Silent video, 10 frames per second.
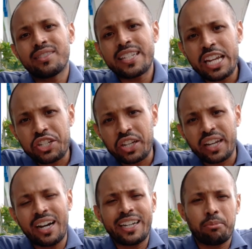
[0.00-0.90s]

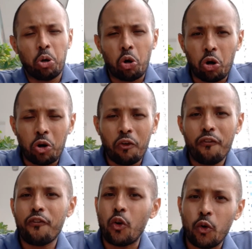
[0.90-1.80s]
teaching. I am all
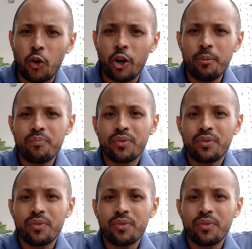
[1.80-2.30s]
for